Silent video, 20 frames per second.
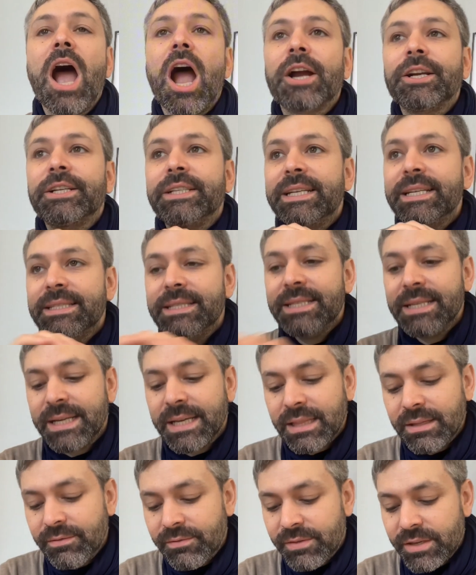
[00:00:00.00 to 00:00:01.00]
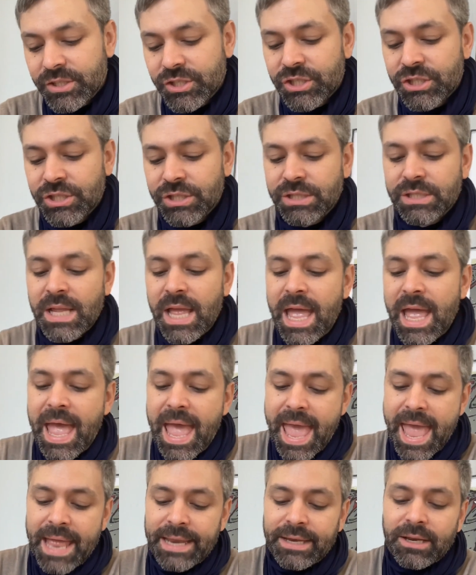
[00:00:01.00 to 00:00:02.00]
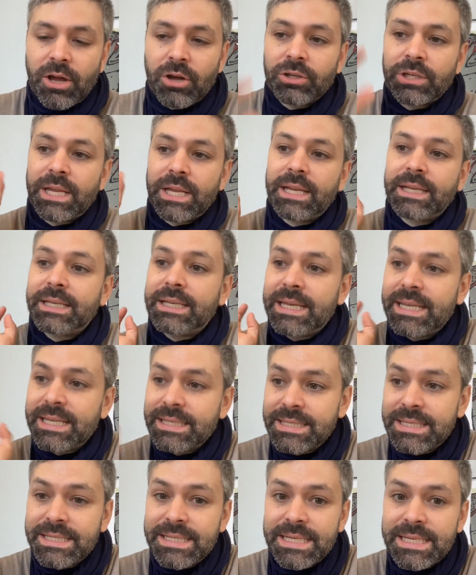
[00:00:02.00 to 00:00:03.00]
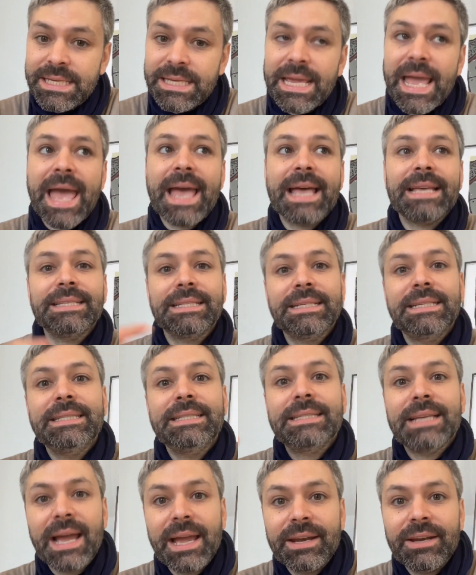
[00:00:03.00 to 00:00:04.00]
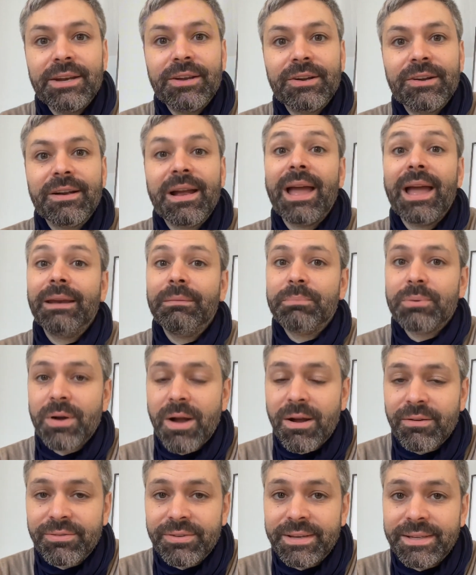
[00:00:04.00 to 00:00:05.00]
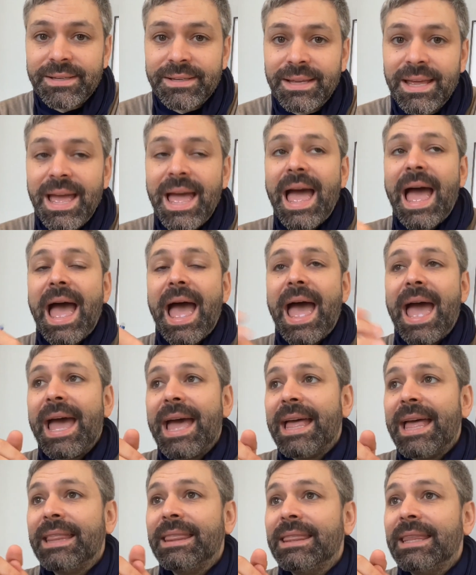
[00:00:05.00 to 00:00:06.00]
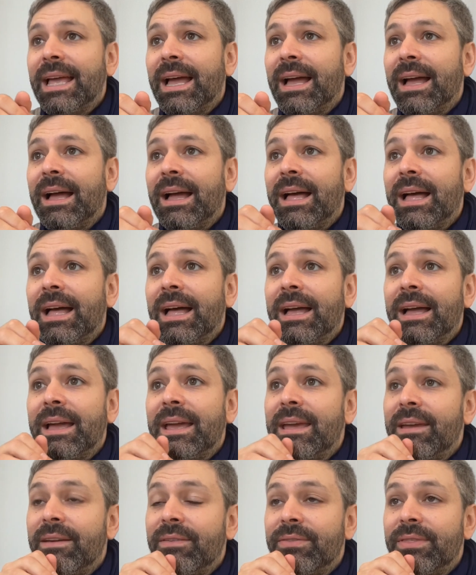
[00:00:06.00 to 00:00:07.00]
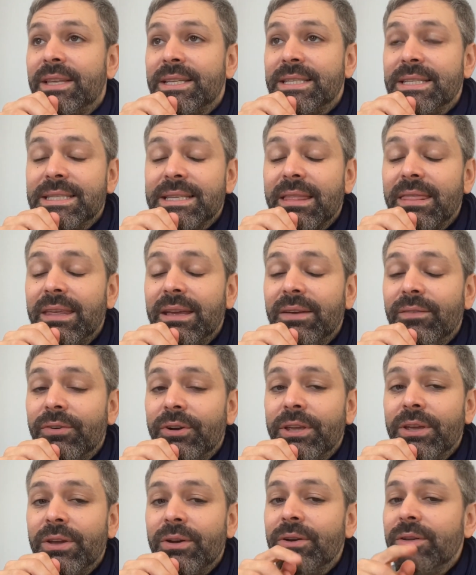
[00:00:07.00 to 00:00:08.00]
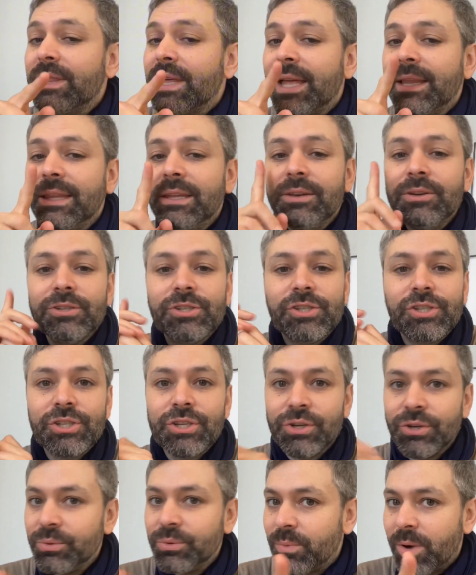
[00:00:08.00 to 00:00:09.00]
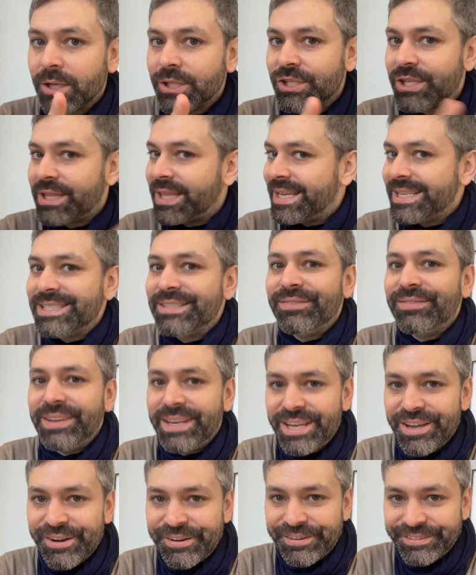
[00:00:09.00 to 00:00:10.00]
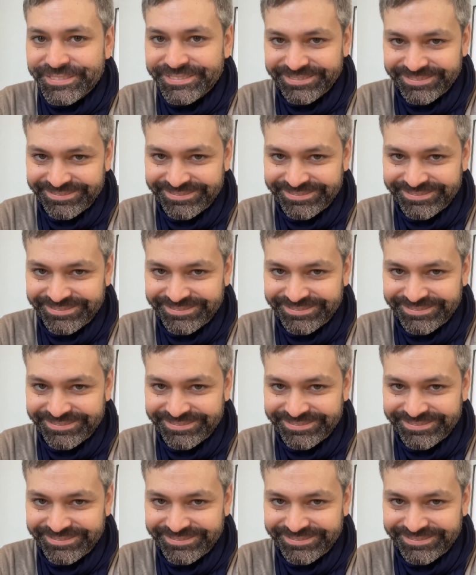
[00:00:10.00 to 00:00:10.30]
artistically vision and authenticity as a designer and profit. And if this is something for you, then you should watch this video.